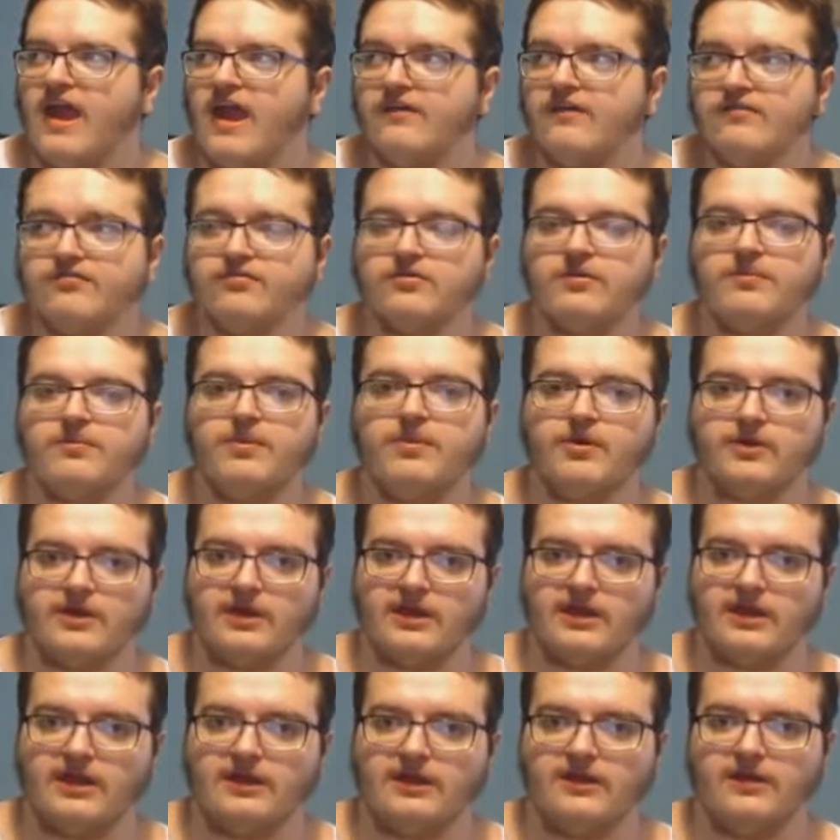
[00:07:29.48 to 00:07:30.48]

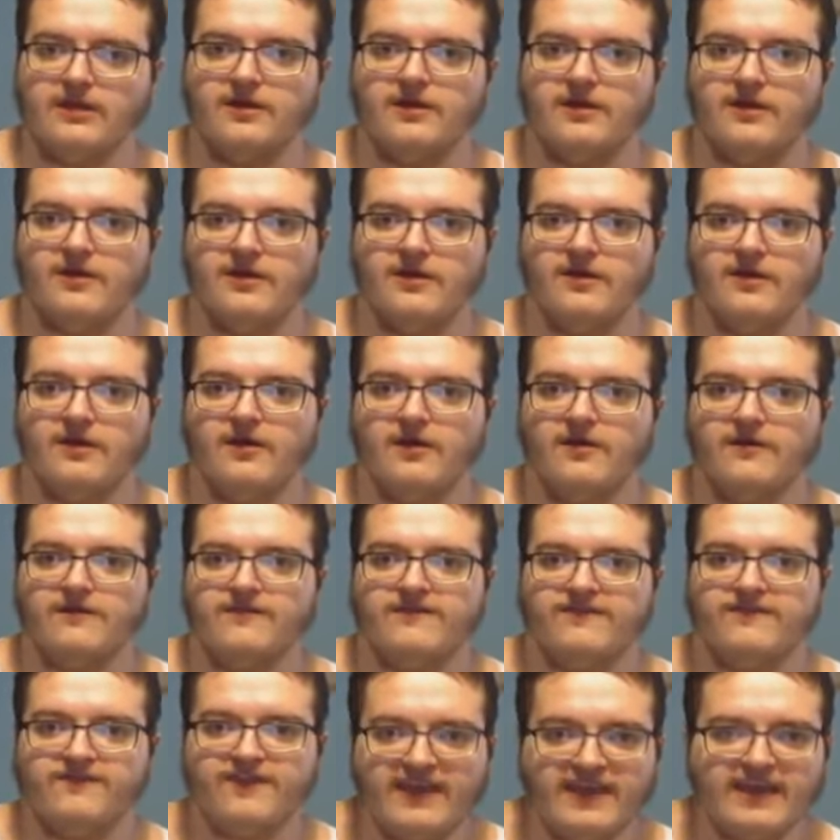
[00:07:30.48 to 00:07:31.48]
everybody
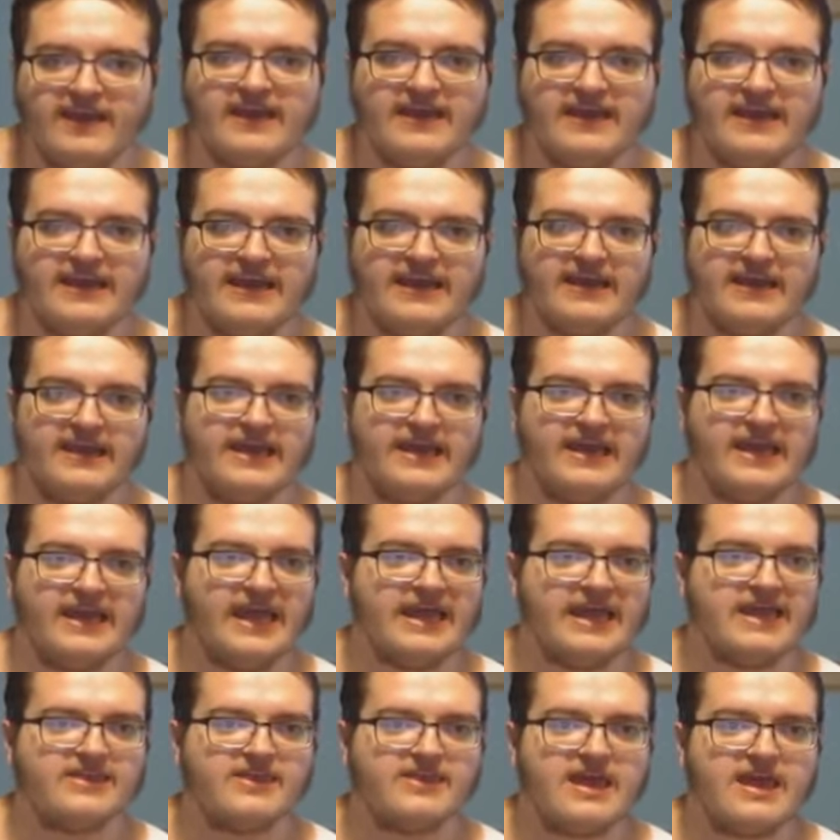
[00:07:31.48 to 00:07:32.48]
feeling
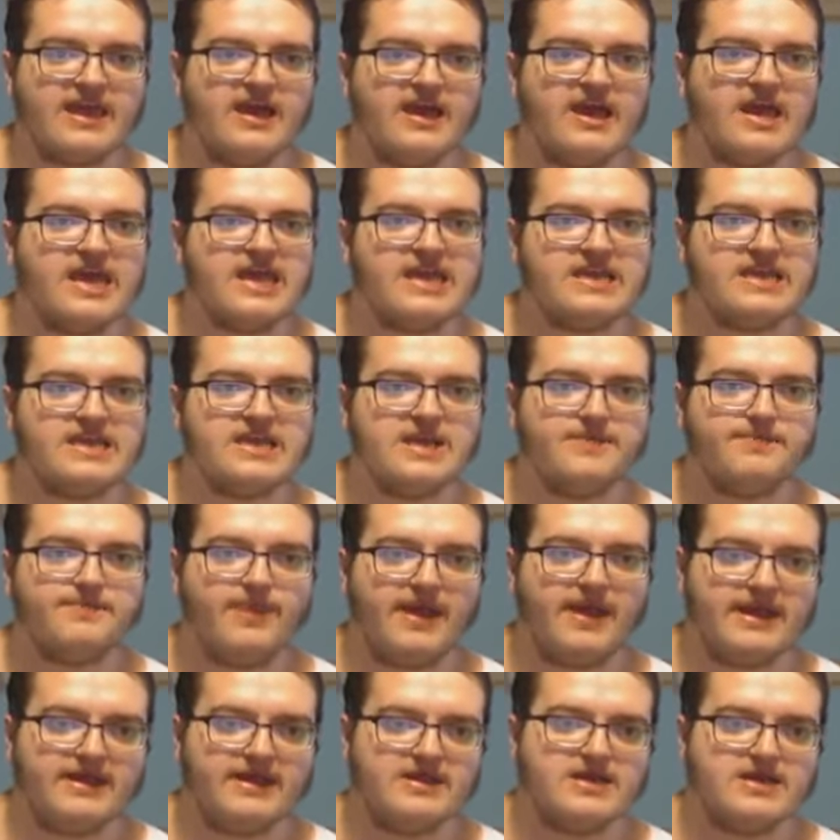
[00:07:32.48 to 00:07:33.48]
like they are
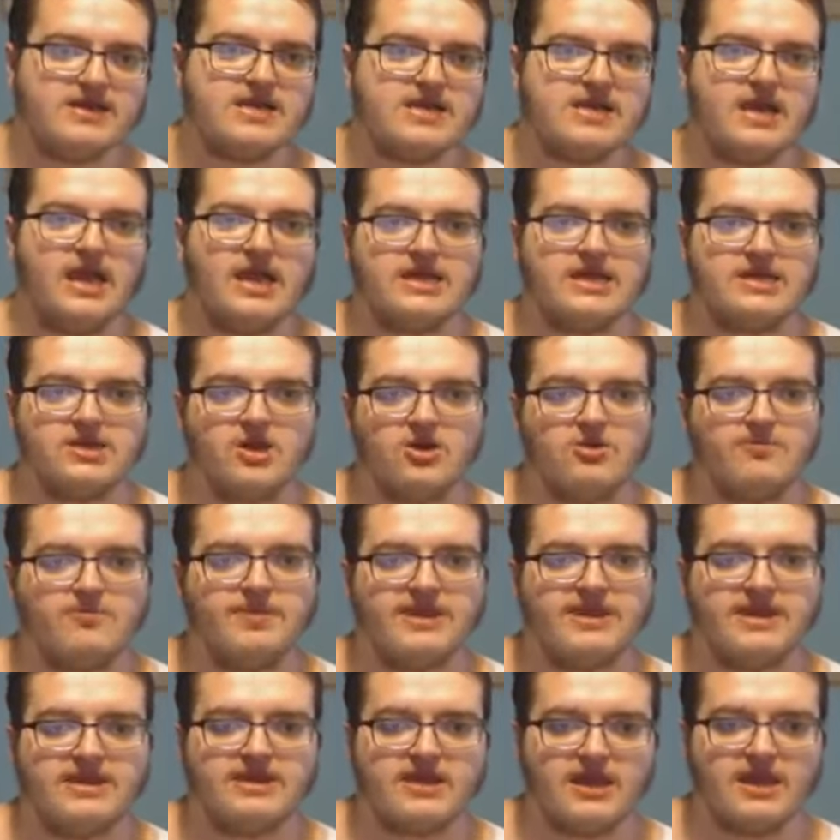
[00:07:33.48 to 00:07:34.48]
independent, like
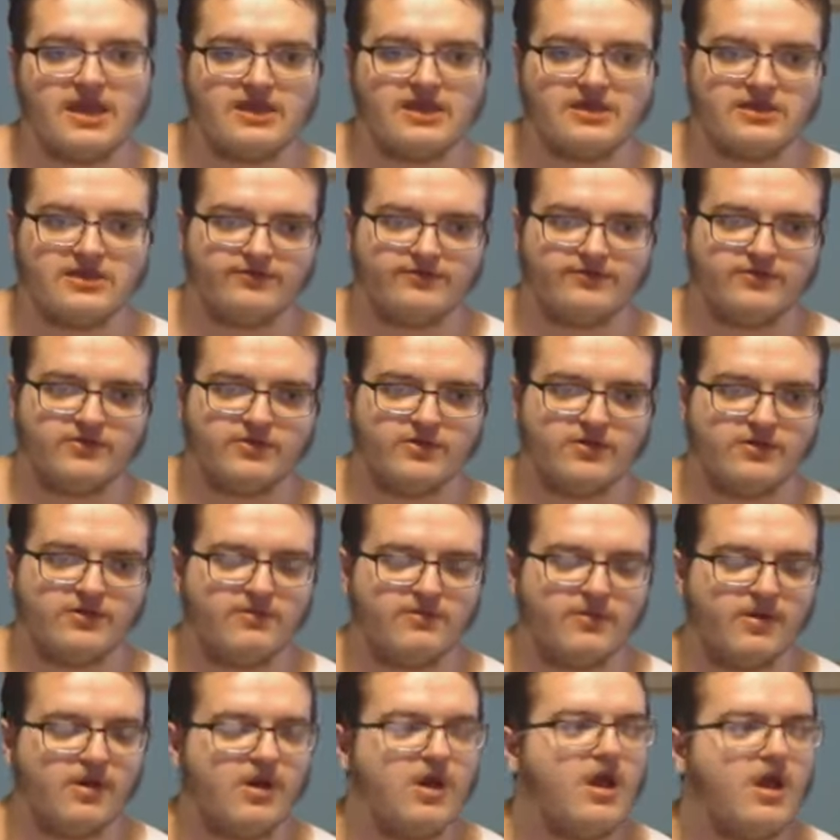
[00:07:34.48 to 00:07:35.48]
nobody cares for
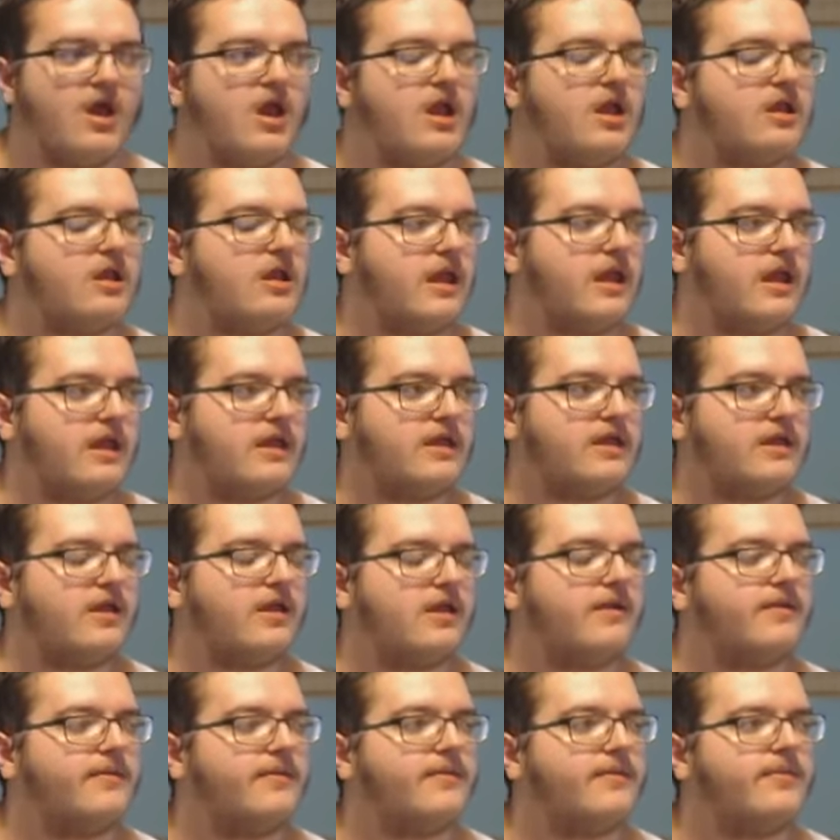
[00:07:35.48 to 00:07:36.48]
them,
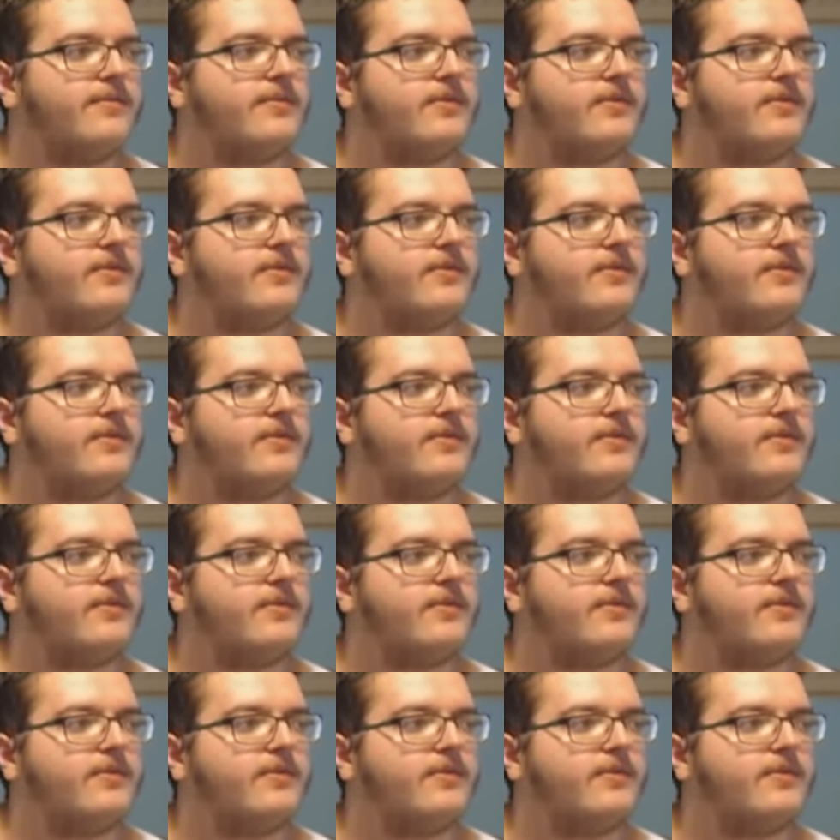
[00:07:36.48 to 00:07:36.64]
like